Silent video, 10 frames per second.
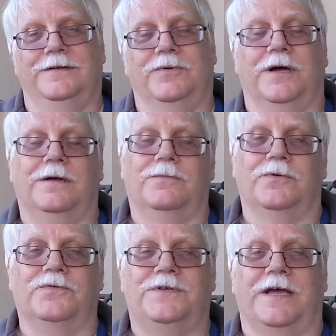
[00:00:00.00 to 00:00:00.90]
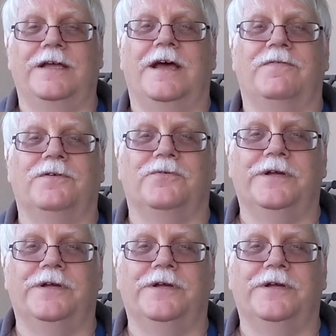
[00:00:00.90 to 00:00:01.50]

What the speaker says: Well, I won't say you have to.